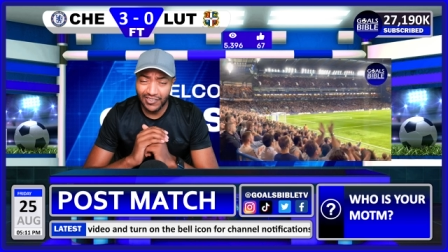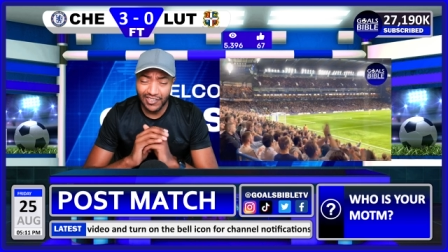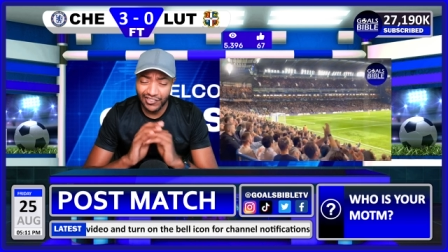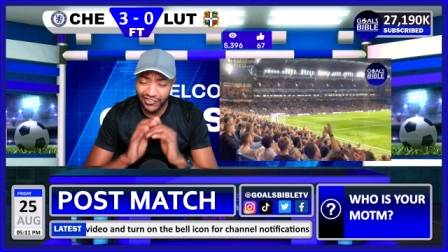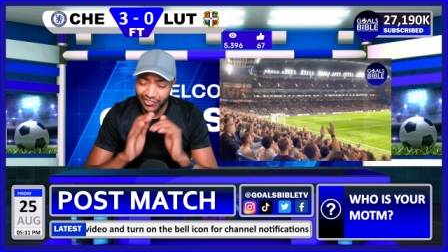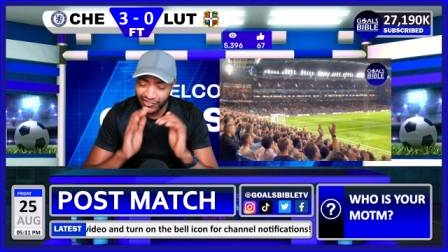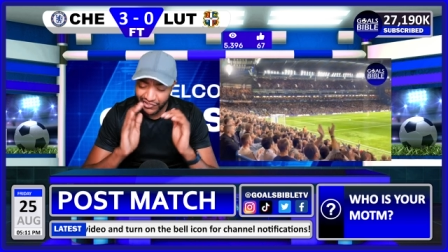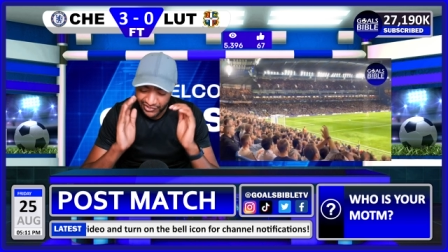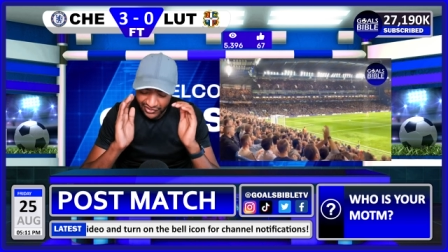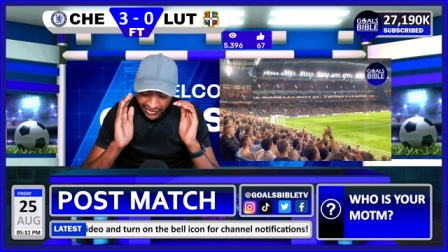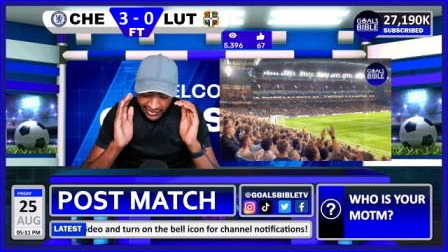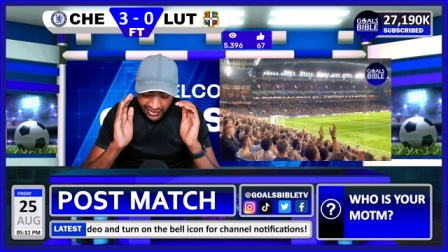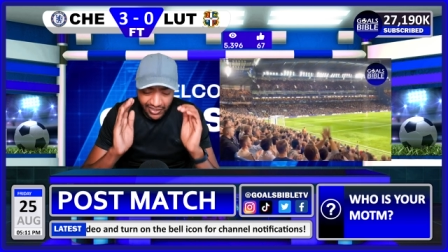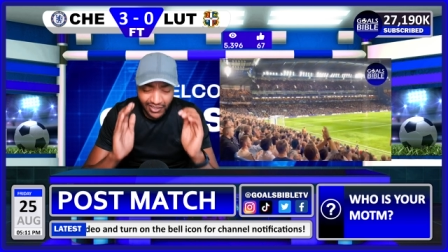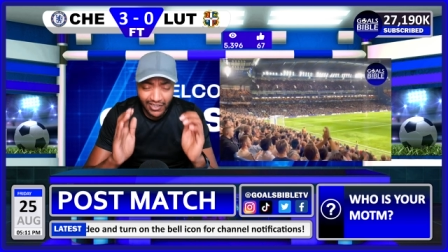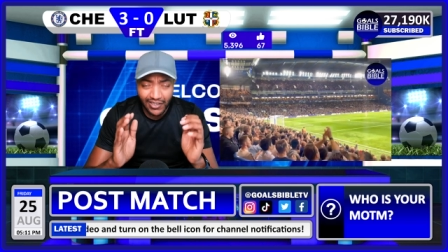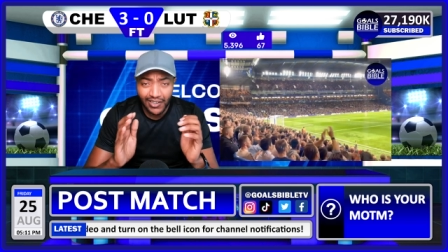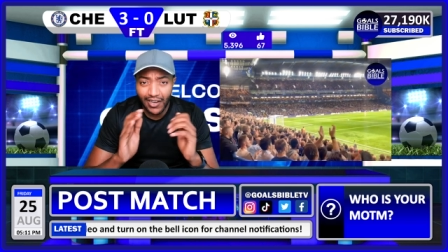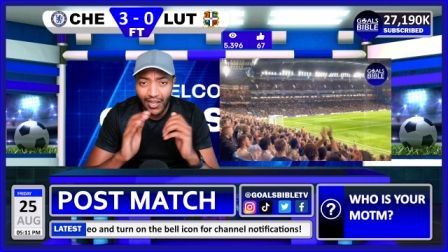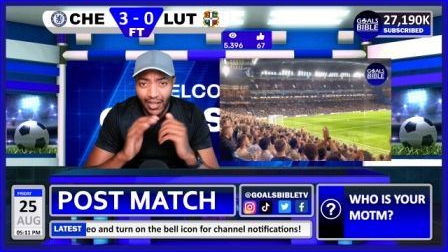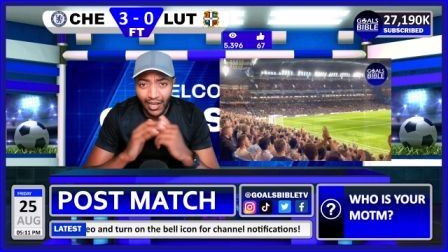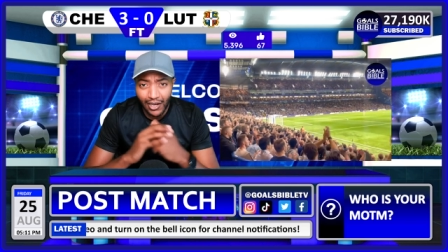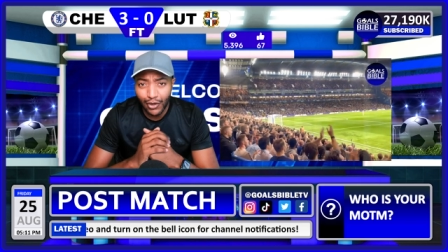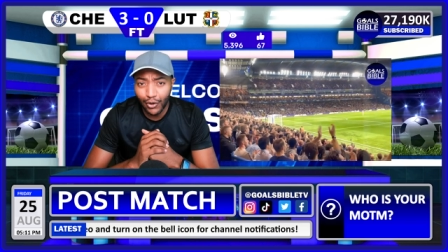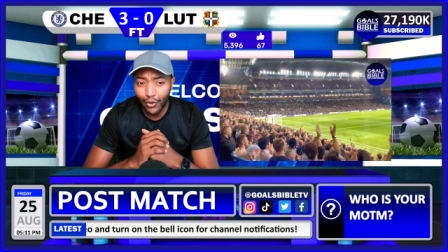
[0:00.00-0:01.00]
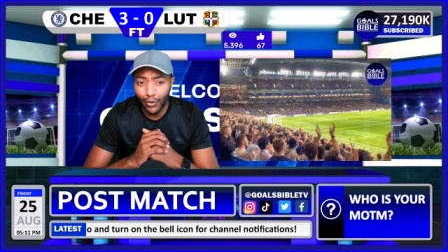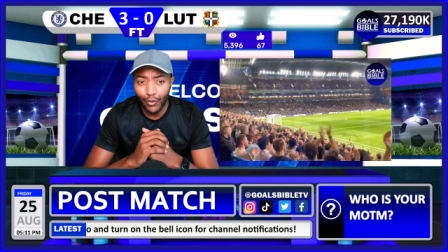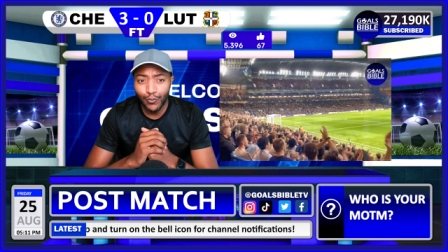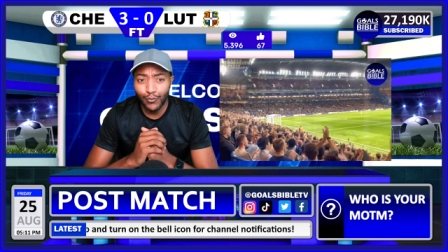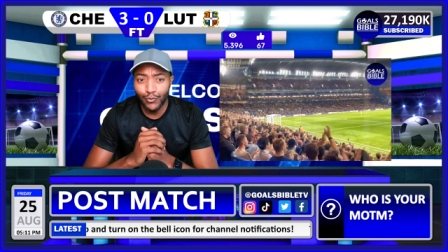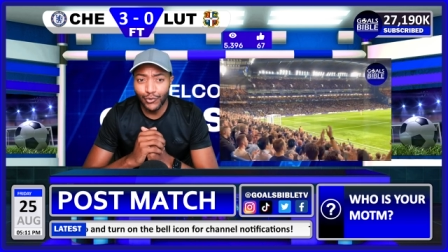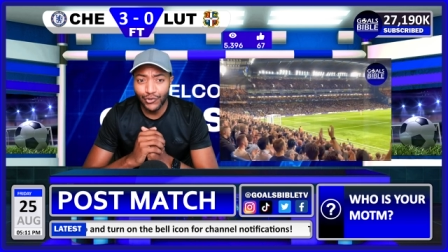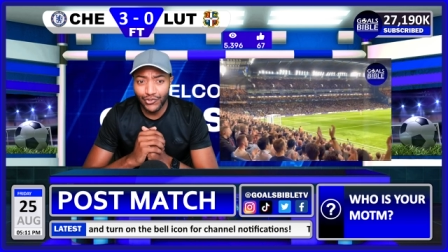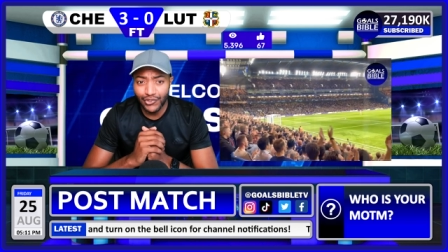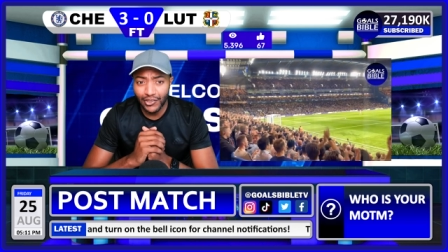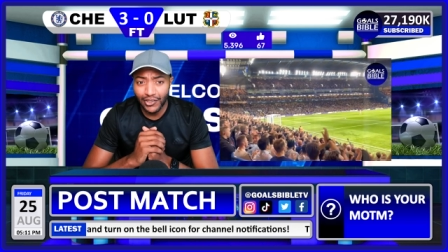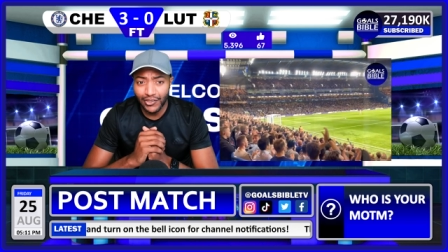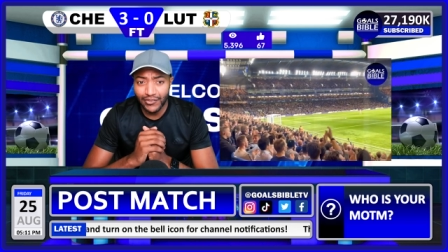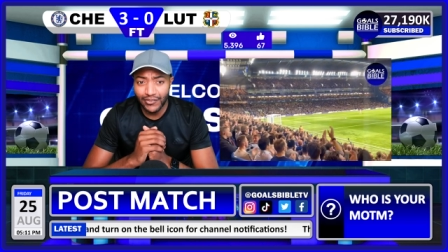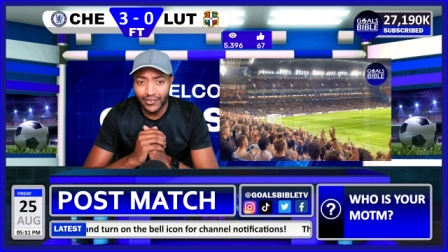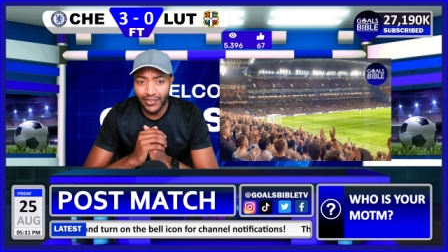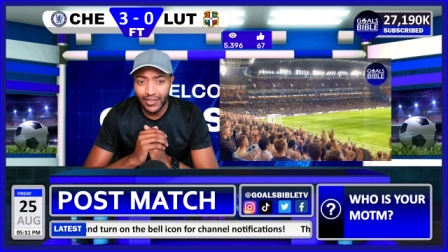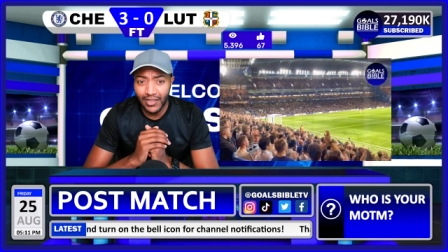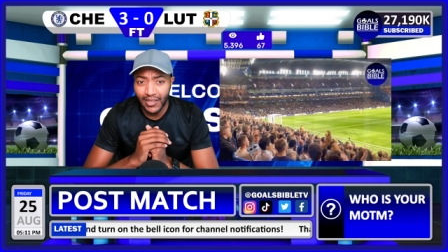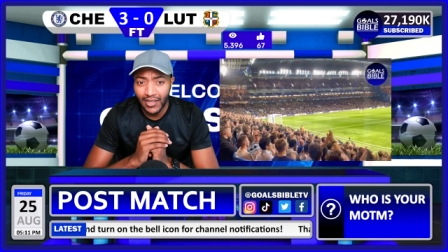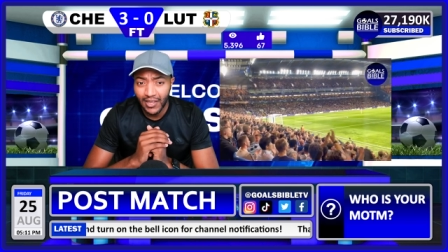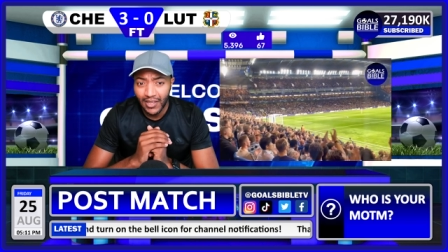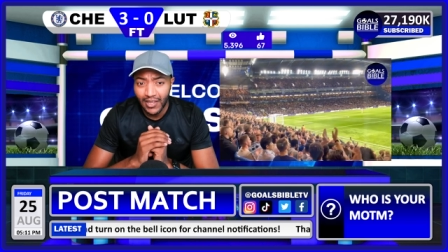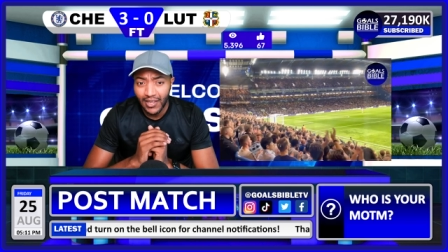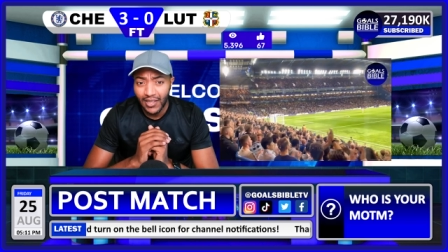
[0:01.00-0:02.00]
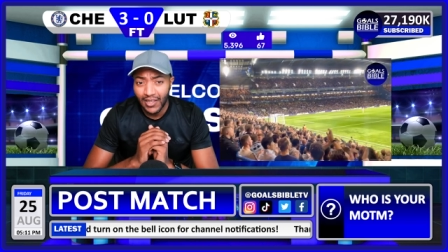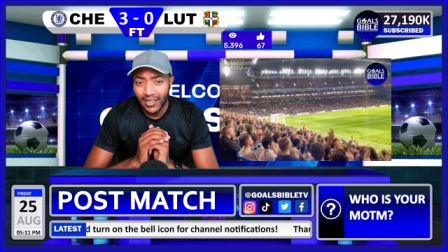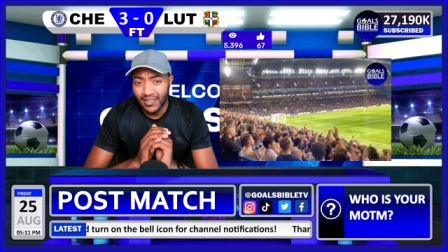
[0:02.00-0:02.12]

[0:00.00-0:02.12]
They just could not cope with Chelsea.